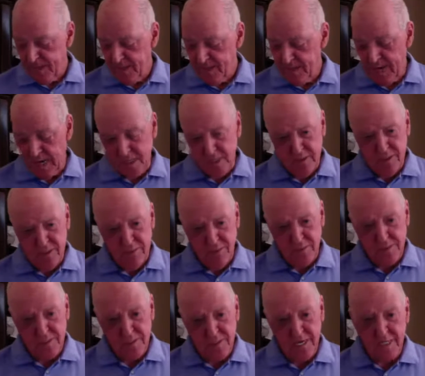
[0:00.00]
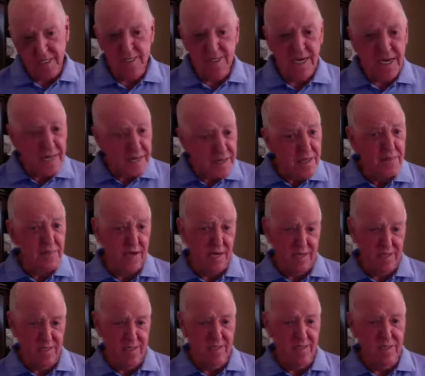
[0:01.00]
Tex wasn't actually in the
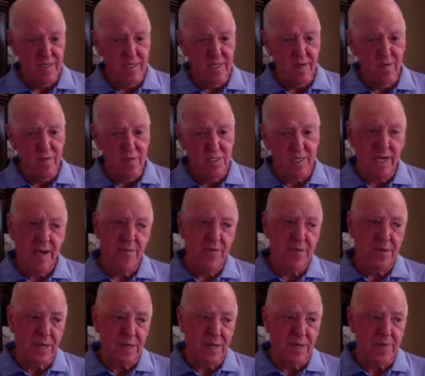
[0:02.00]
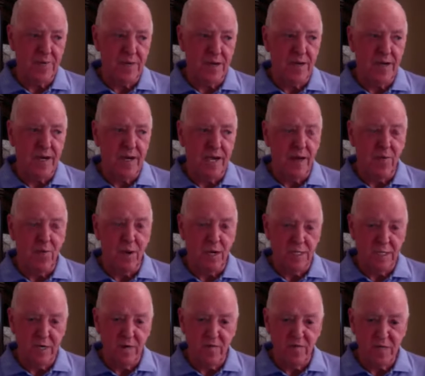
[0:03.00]
battle. He was camping nearby and
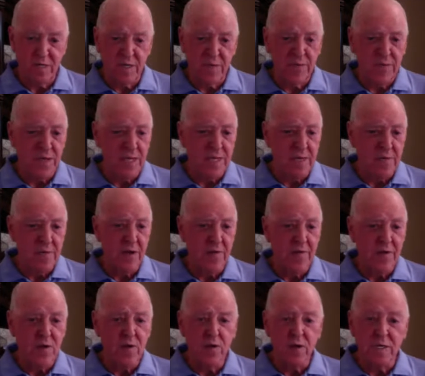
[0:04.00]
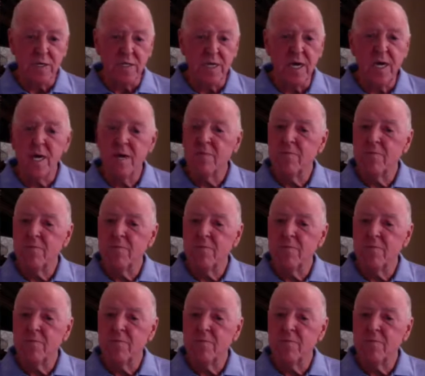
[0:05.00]
went over to complain about the noise.